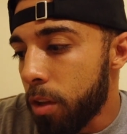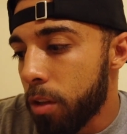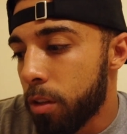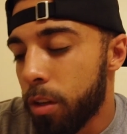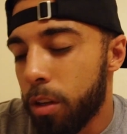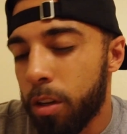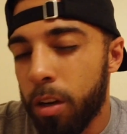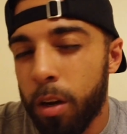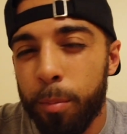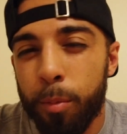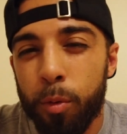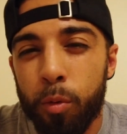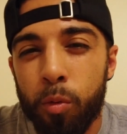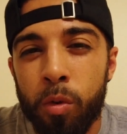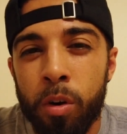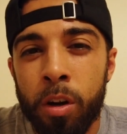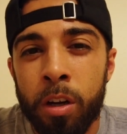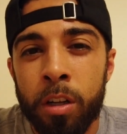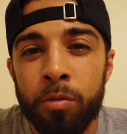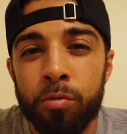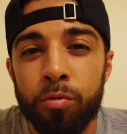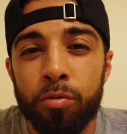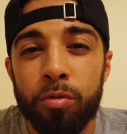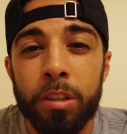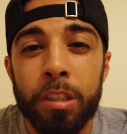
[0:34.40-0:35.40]
the number
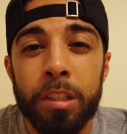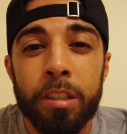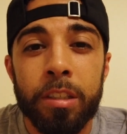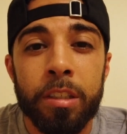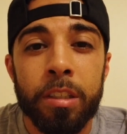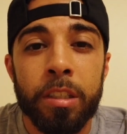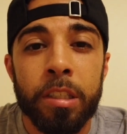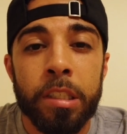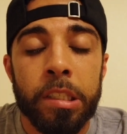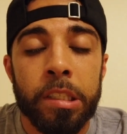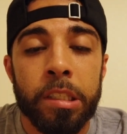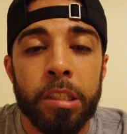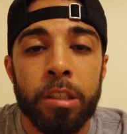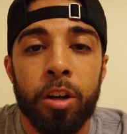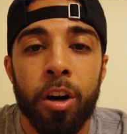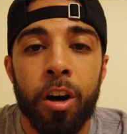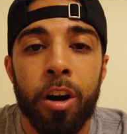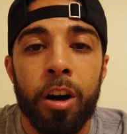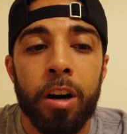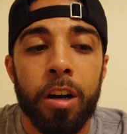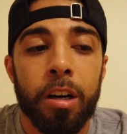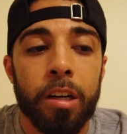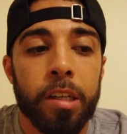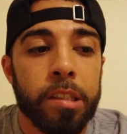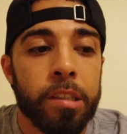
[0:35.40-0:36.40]
one reason
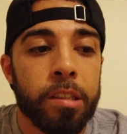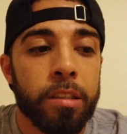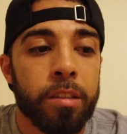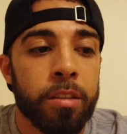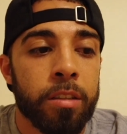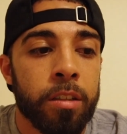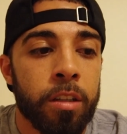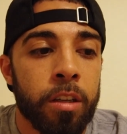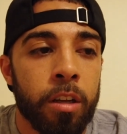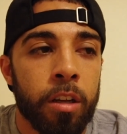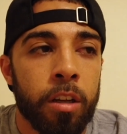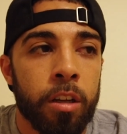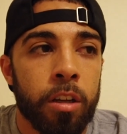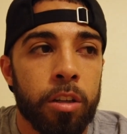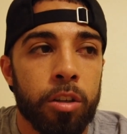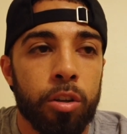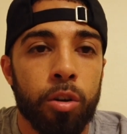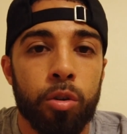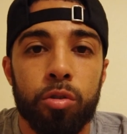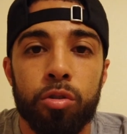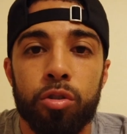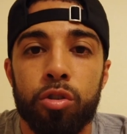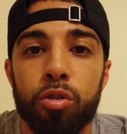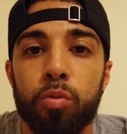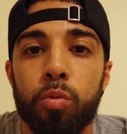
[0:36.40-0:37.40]
dogs
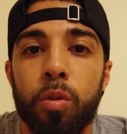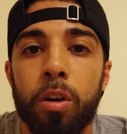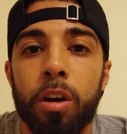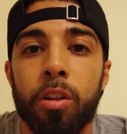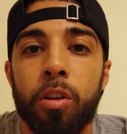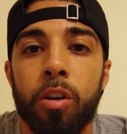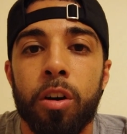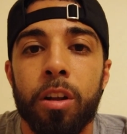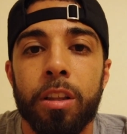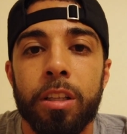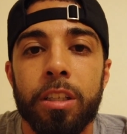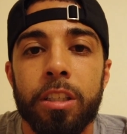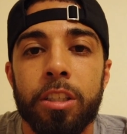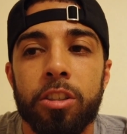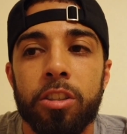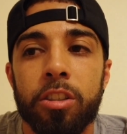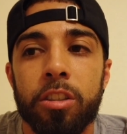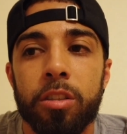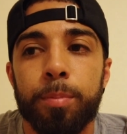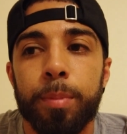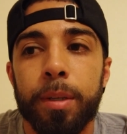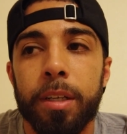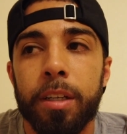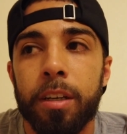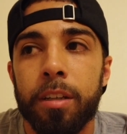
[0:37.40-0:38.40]
don't do well on leash is
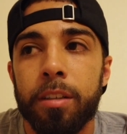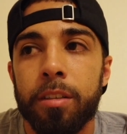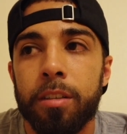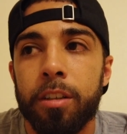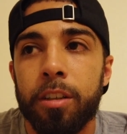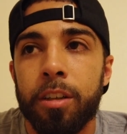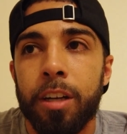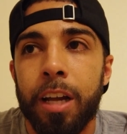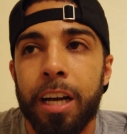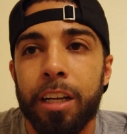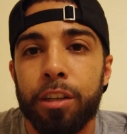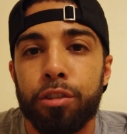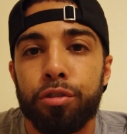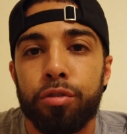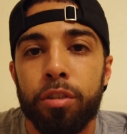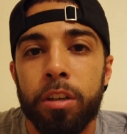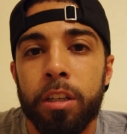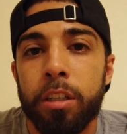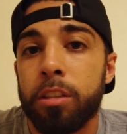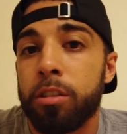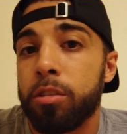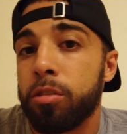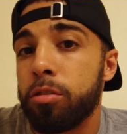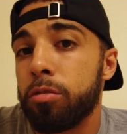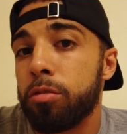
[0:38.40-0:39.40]
because they're not
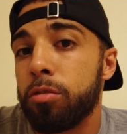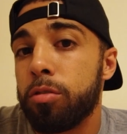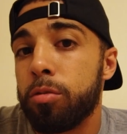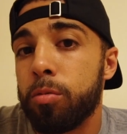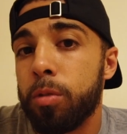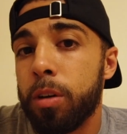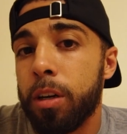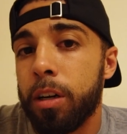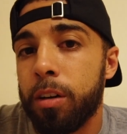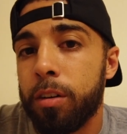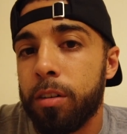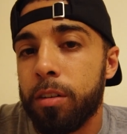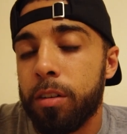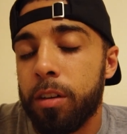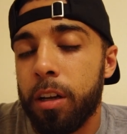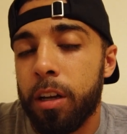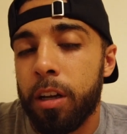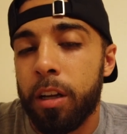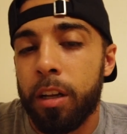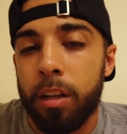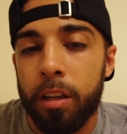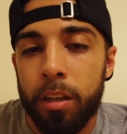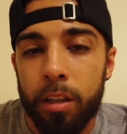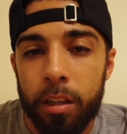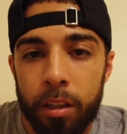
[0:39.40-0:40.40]
trained to do well.
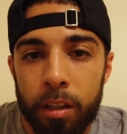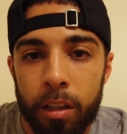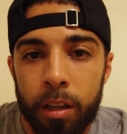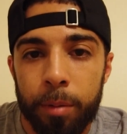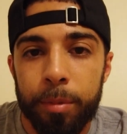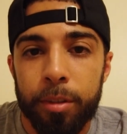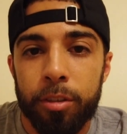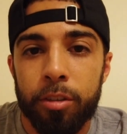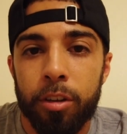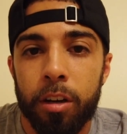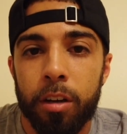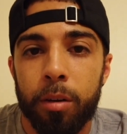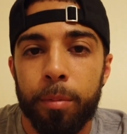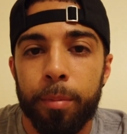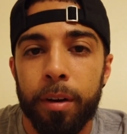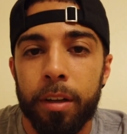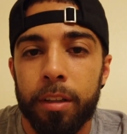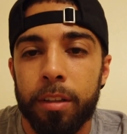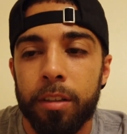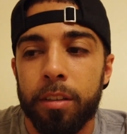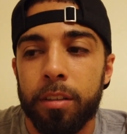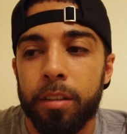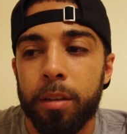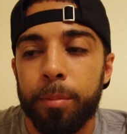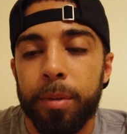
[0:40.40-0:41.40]
And let me talk
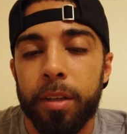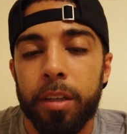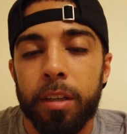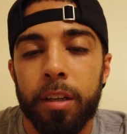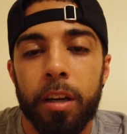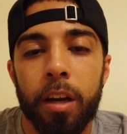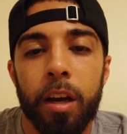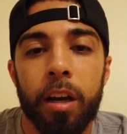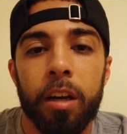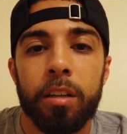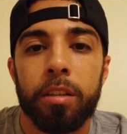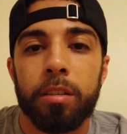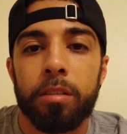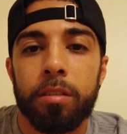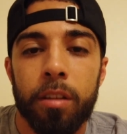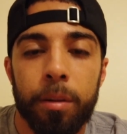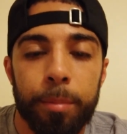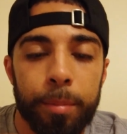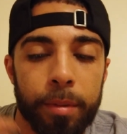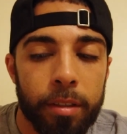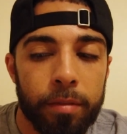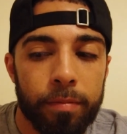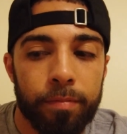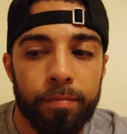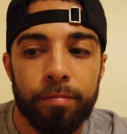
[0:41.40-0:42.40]
about this. Let
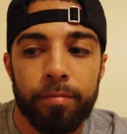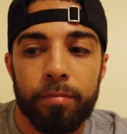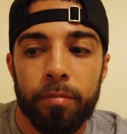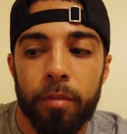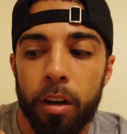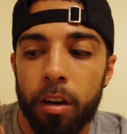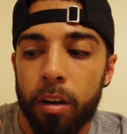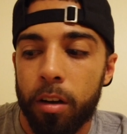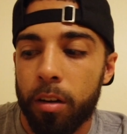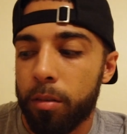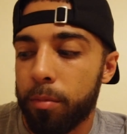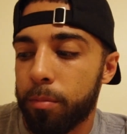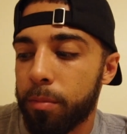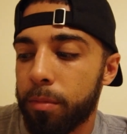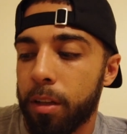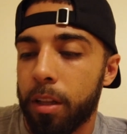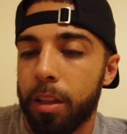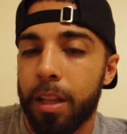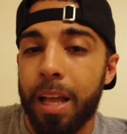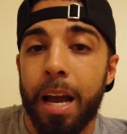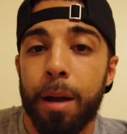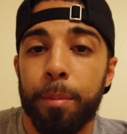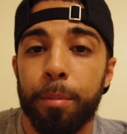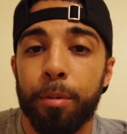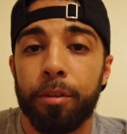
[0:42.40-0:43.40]
me
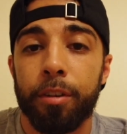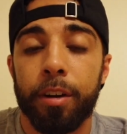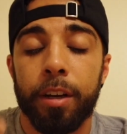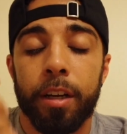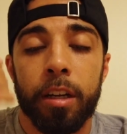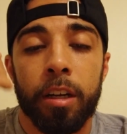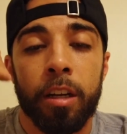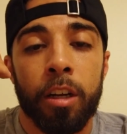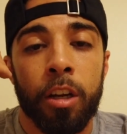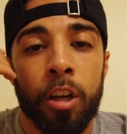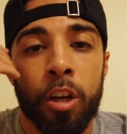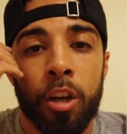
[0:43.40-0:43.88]
elaborate.